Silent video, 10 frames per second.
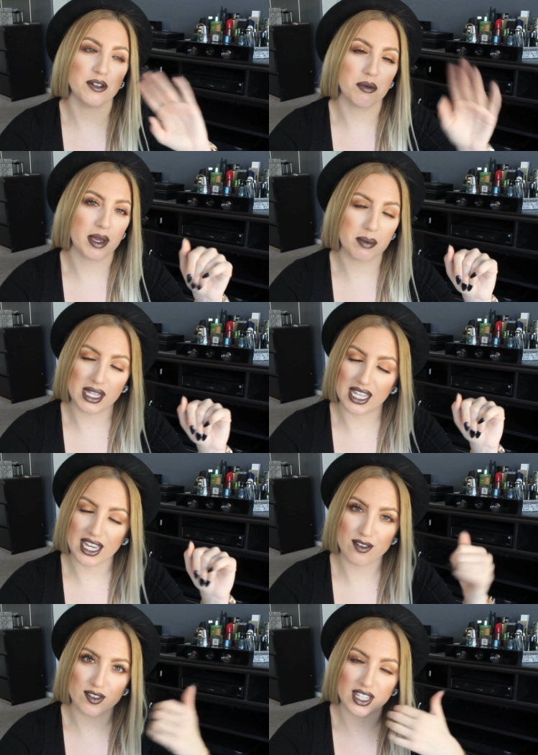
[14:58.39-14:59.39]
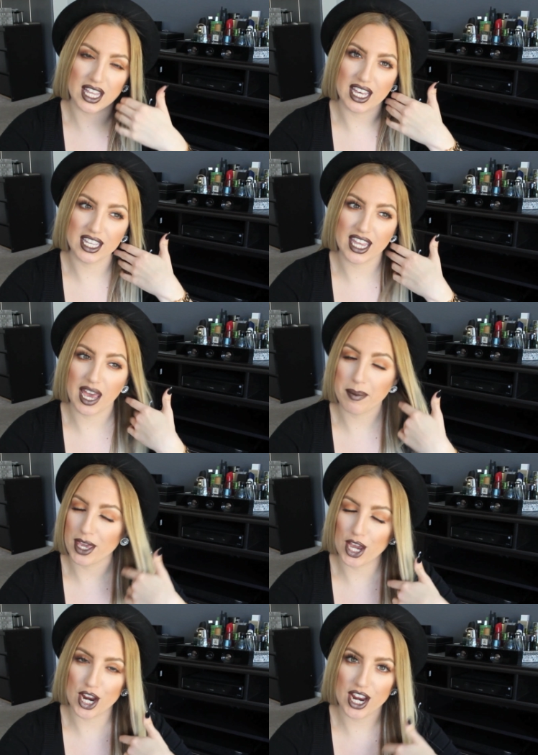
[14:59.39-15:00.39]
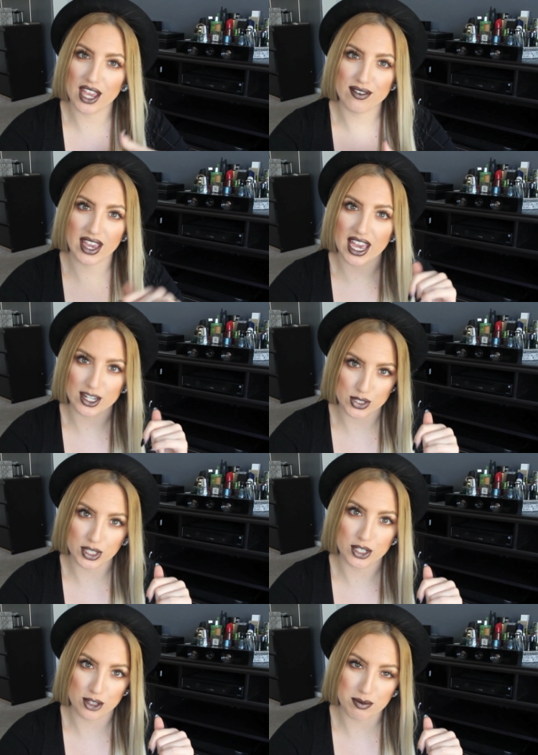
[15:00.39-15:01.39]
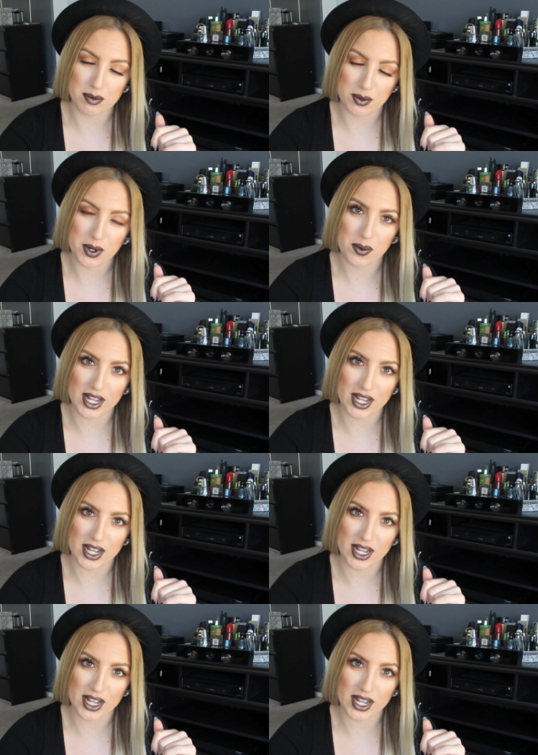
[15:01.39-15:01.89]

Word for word: it would make my life a lot happier if I actually knew that people were